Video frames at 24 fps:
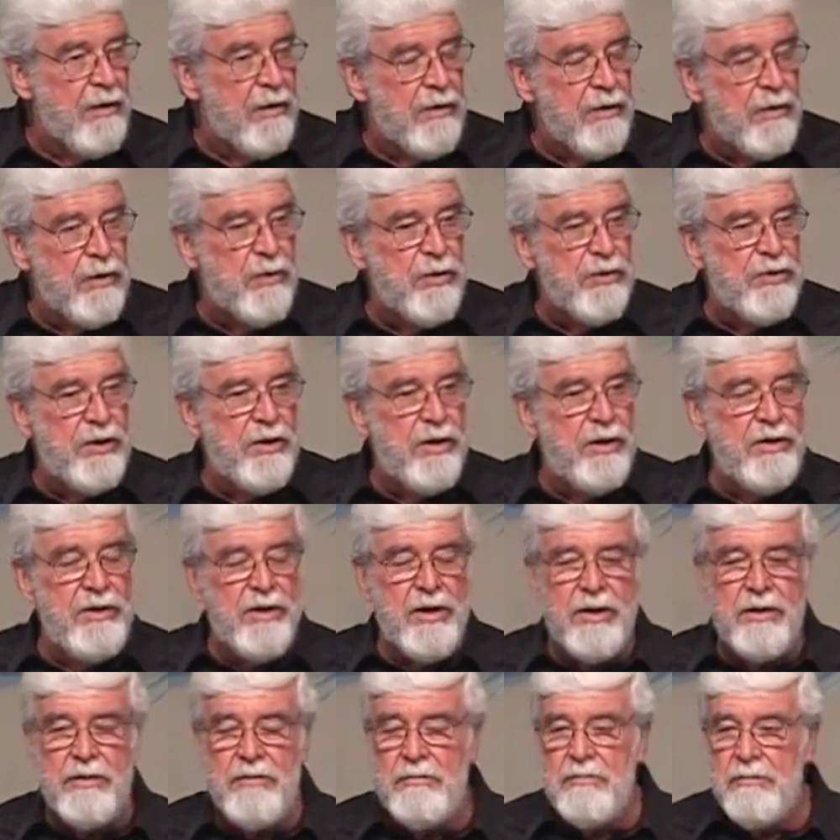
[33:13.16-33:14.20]
There was a
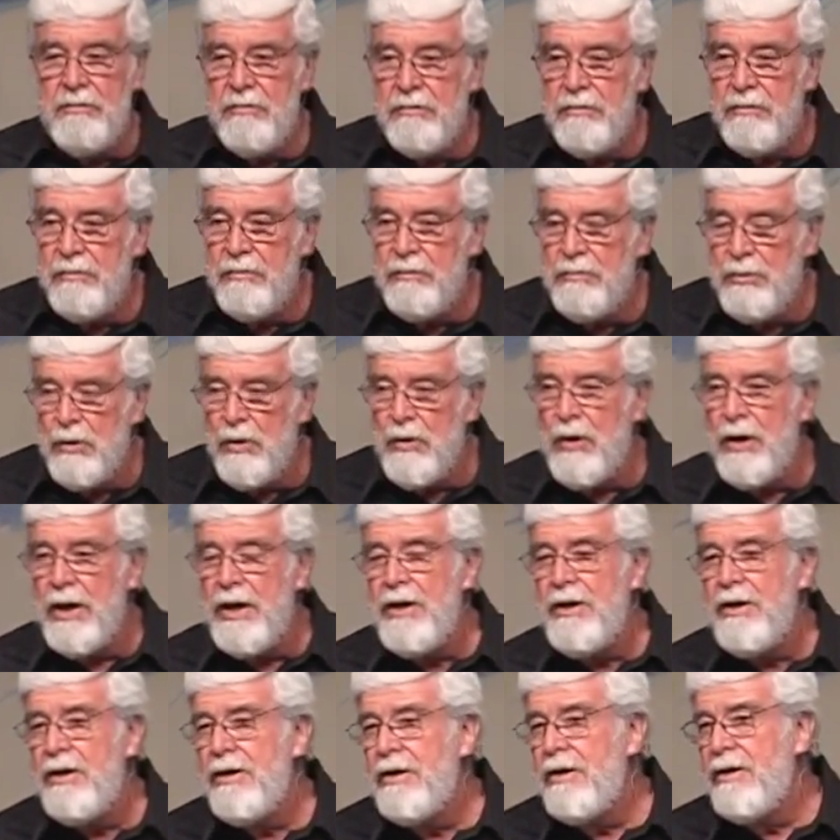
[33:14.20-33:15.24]
young
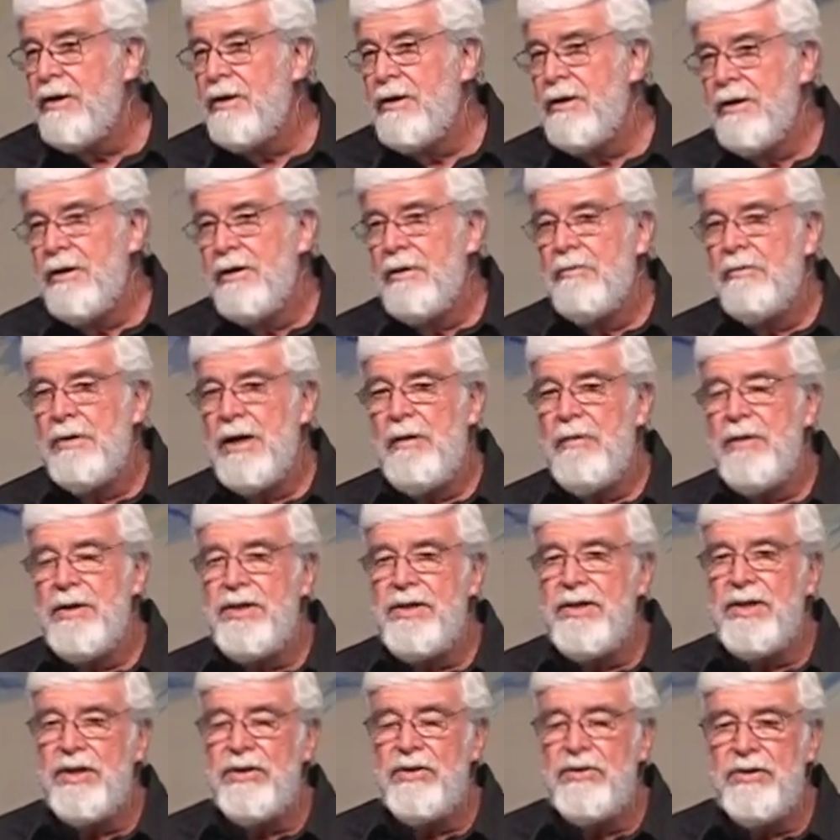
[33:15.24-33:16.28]
boy, probably
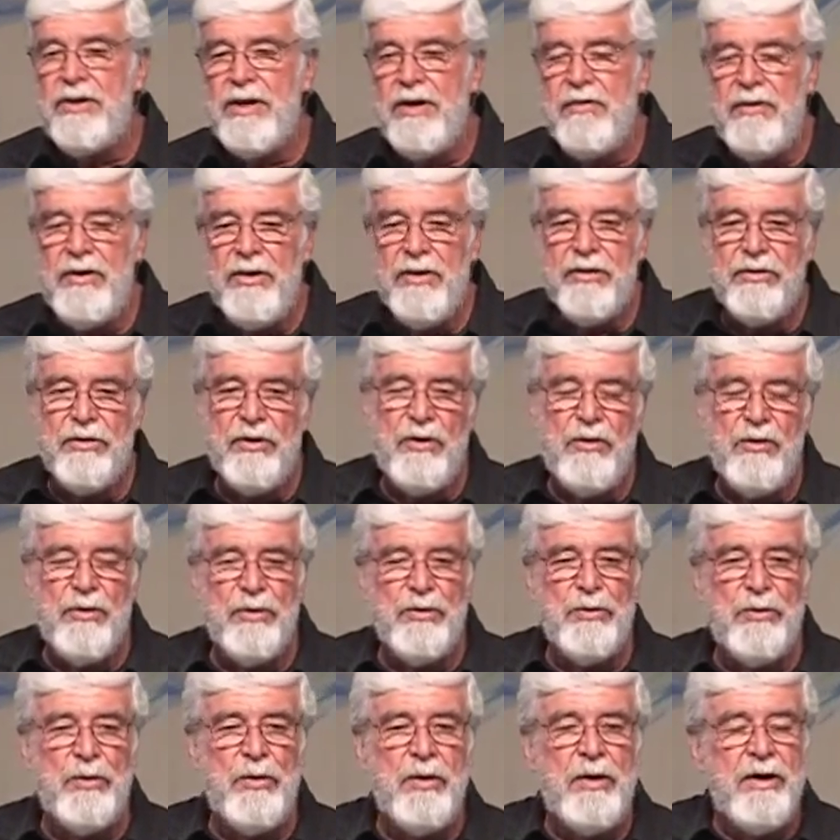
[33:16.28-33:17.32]
6 or 7 years old,
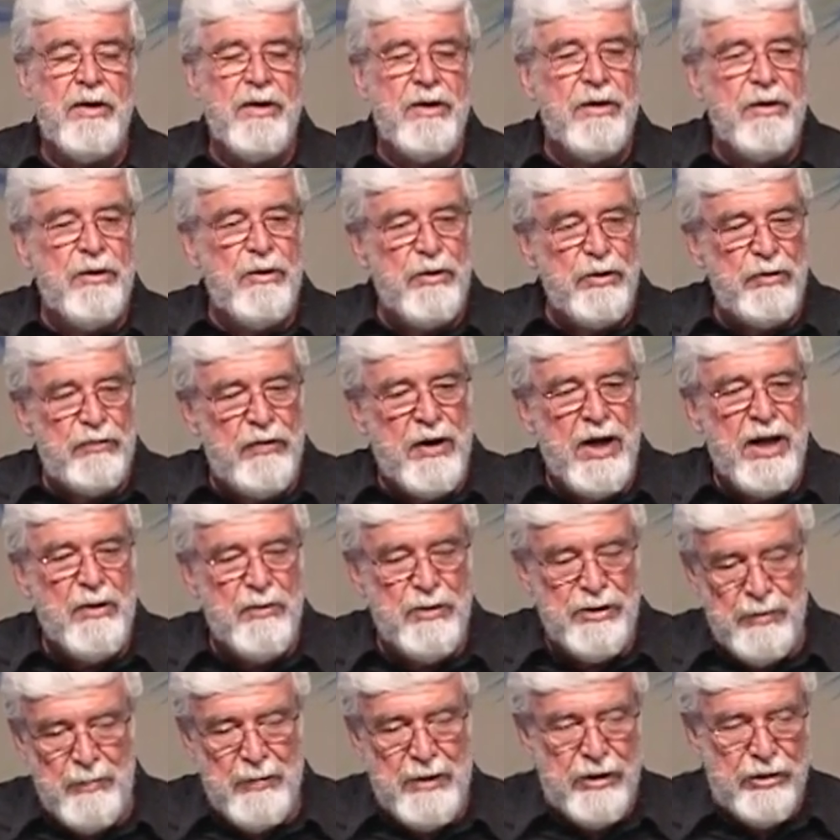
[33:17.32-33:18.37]
whose father
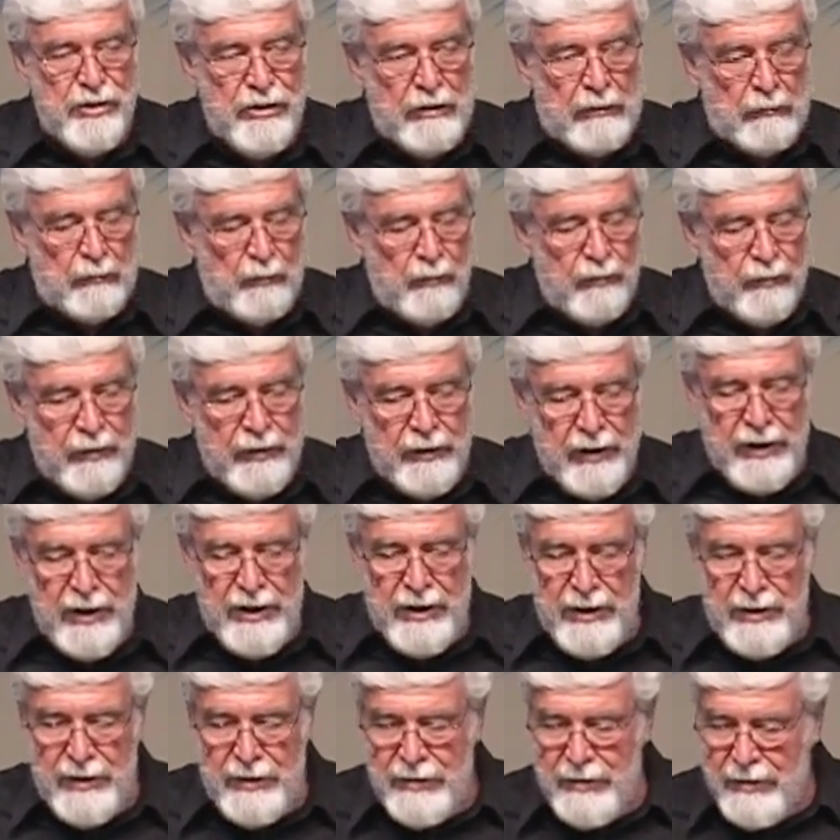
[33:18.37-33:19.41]
was a minister.
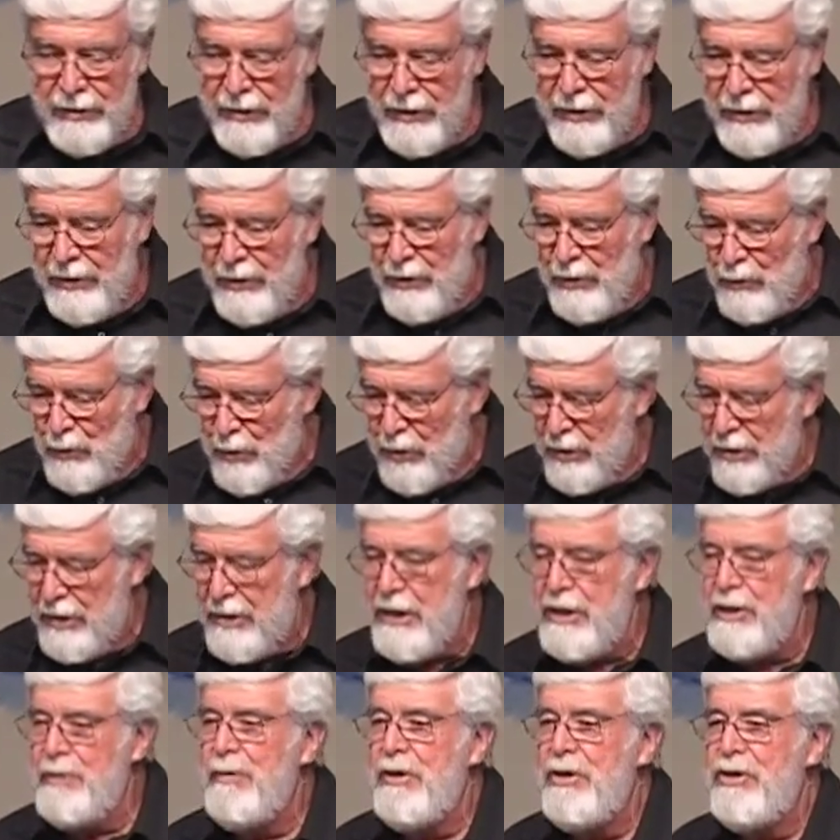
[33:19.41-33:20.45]
And one of the
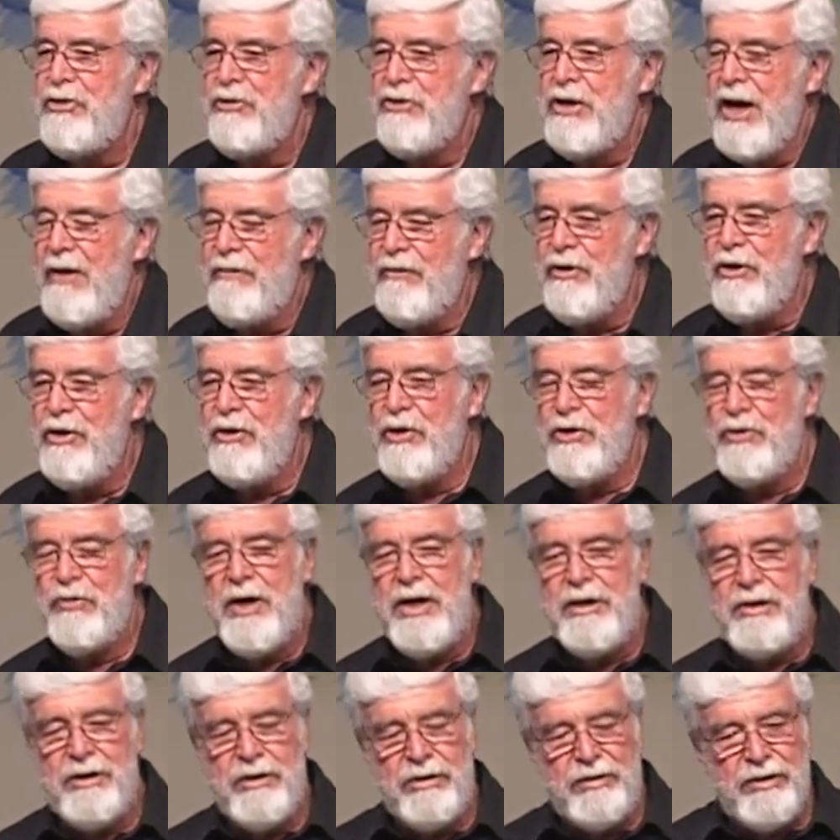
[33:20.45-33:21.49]
things that ministers have to do is
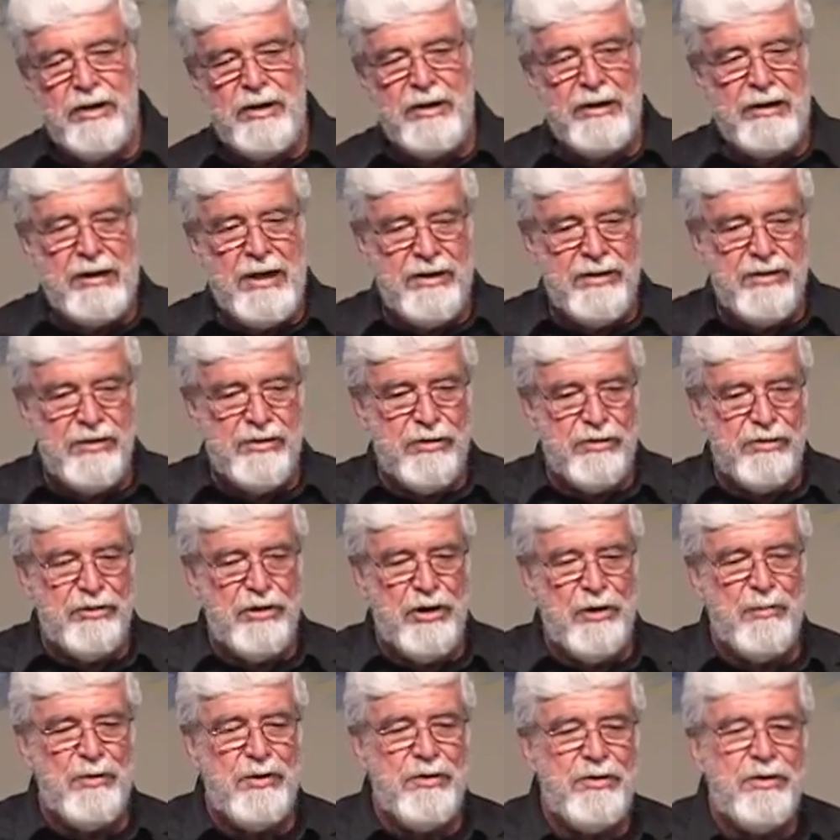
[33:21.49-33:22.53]
write their Sunday lessons or
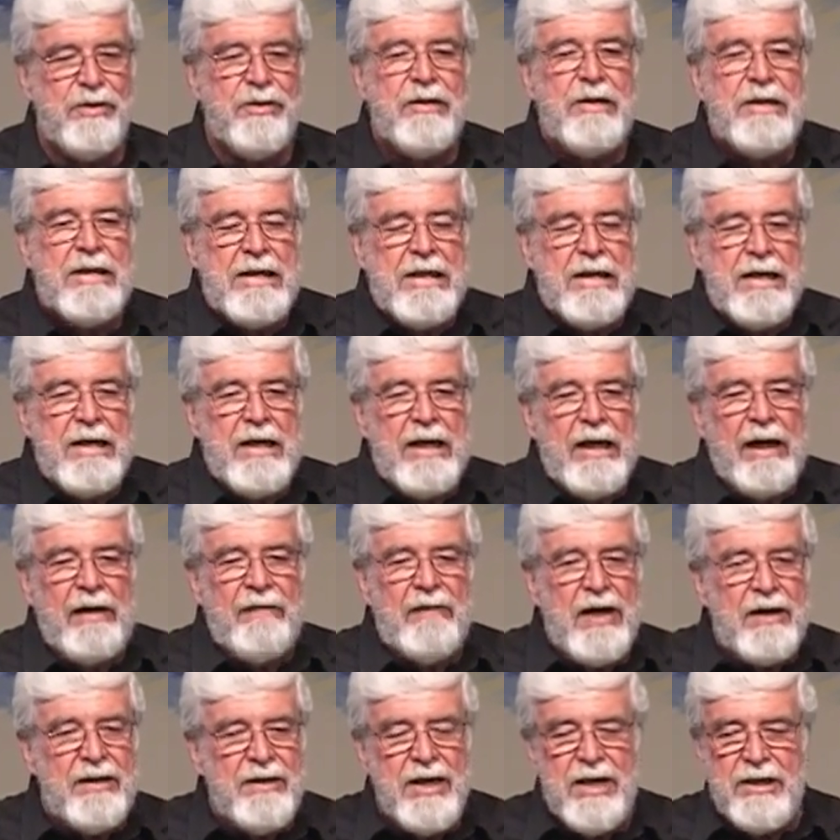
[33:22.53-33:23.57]
sermons, and
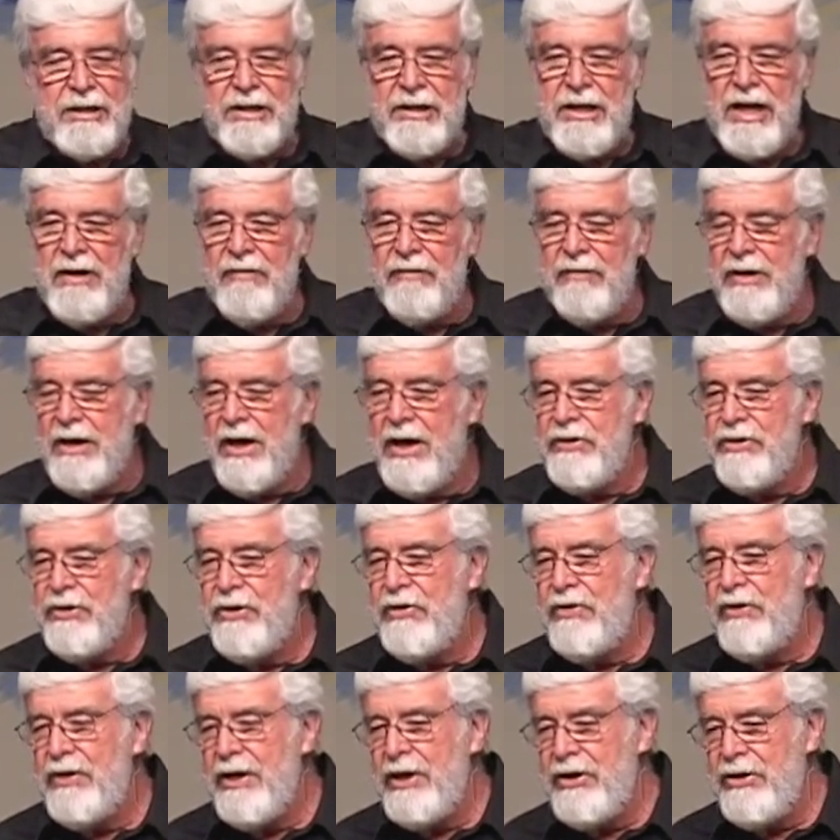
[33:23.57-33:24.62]
that takes a lot of
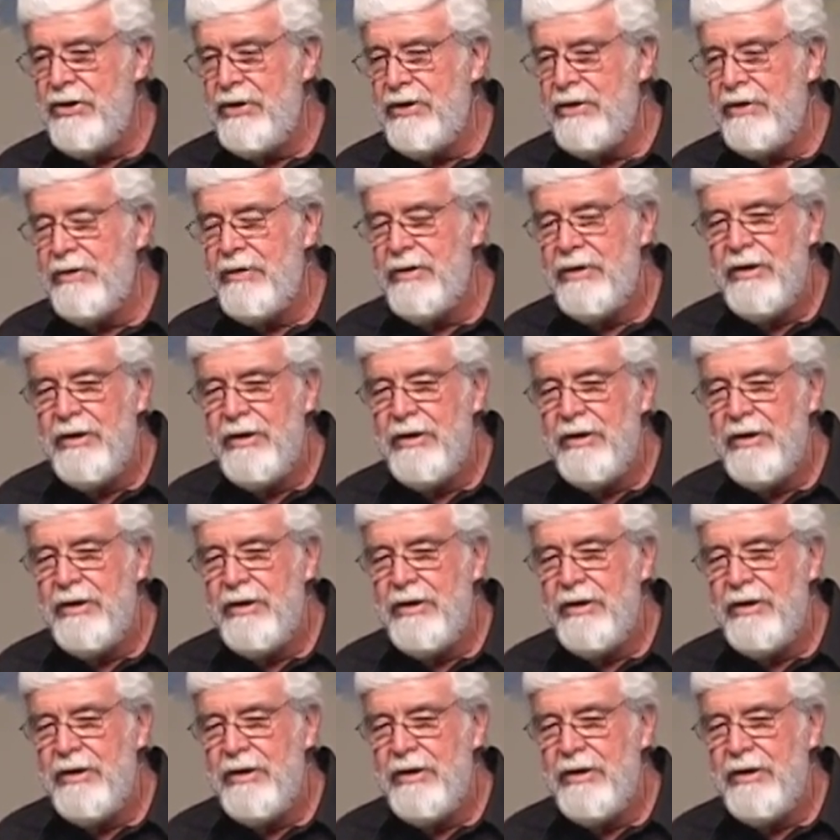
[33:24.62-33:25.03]
concentration.